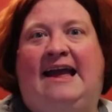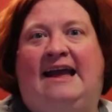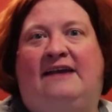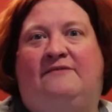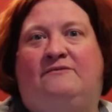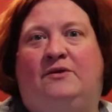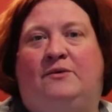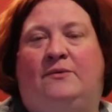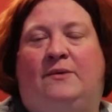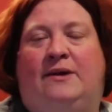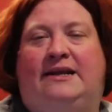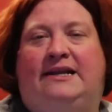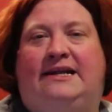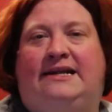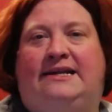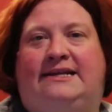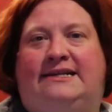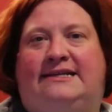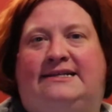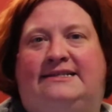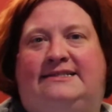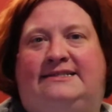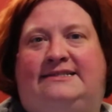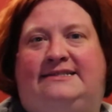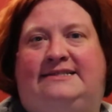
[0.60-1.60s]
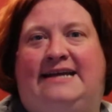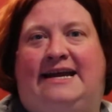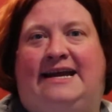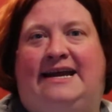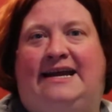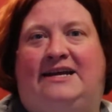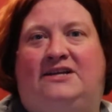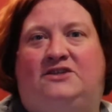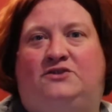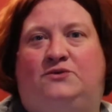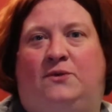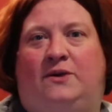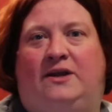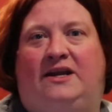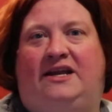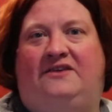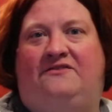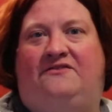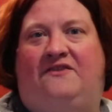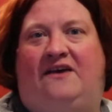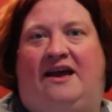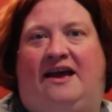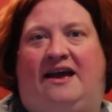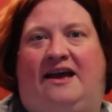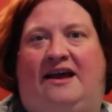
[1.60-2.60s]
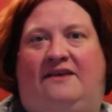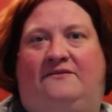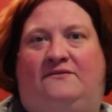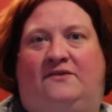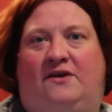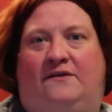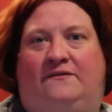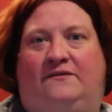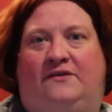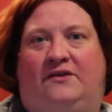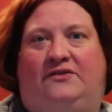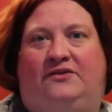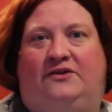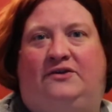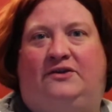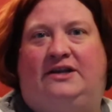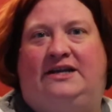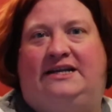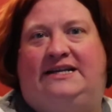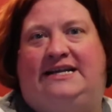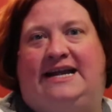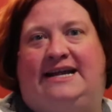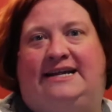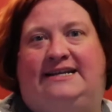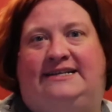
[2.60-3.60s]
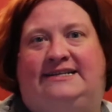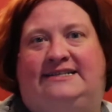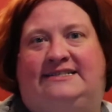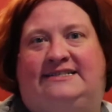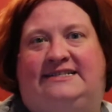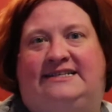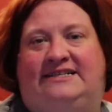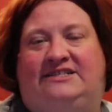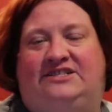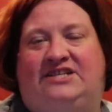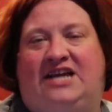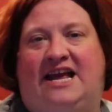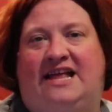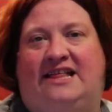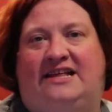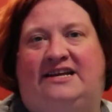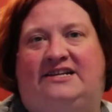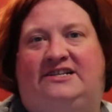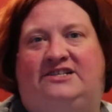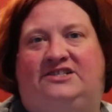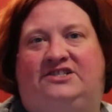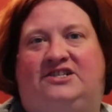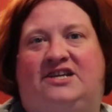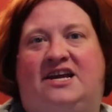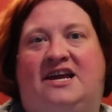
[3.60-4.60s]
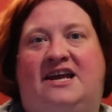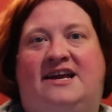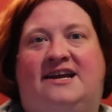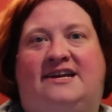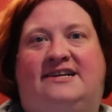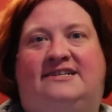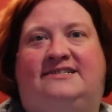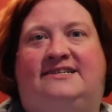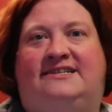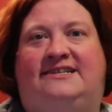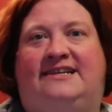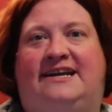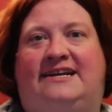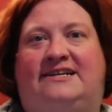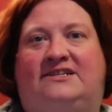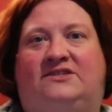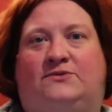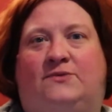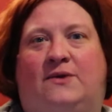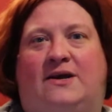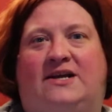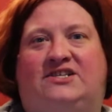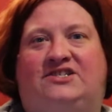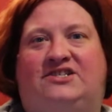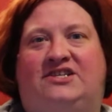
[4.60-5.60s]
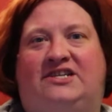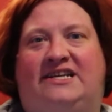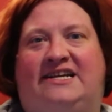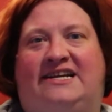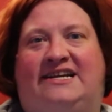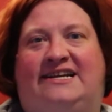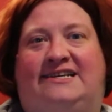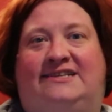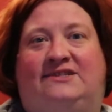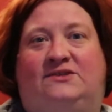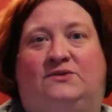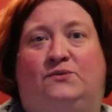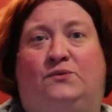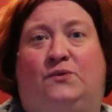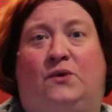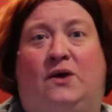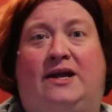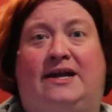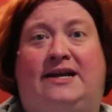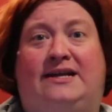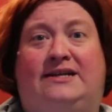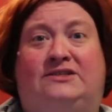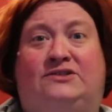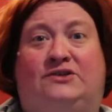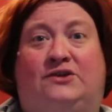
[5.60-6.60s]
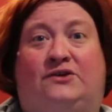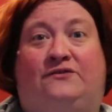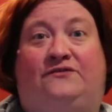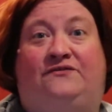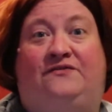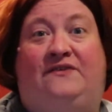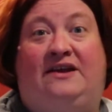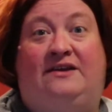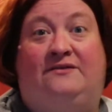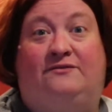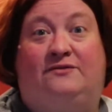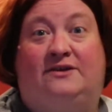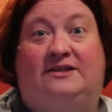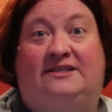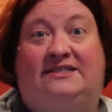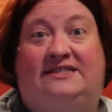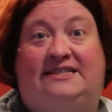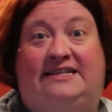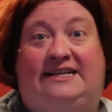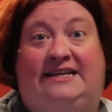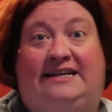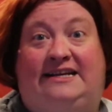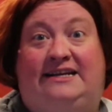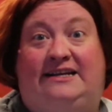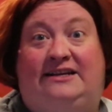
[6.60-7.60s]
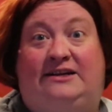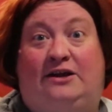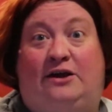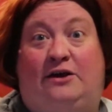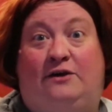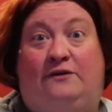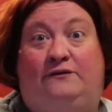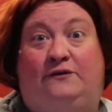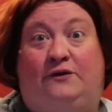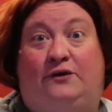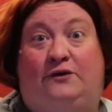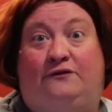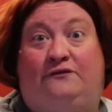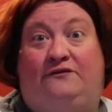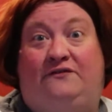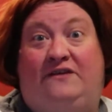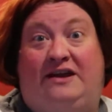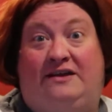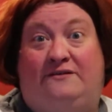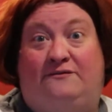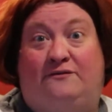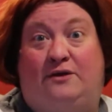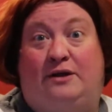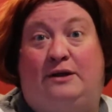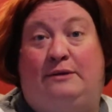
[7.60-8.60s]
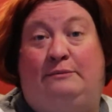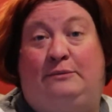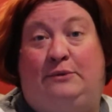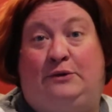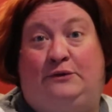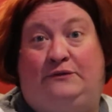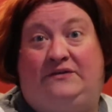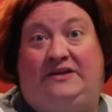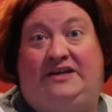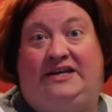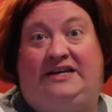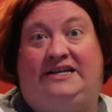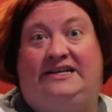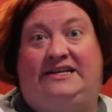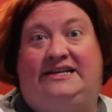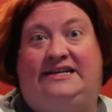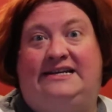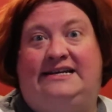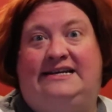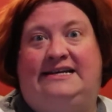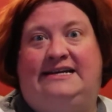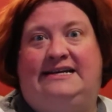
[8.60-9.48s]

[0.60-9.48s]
everyone, it is day 25 of the 30 Day Disney Challenge. Today's question is What is your favorite scene of your favorite movie?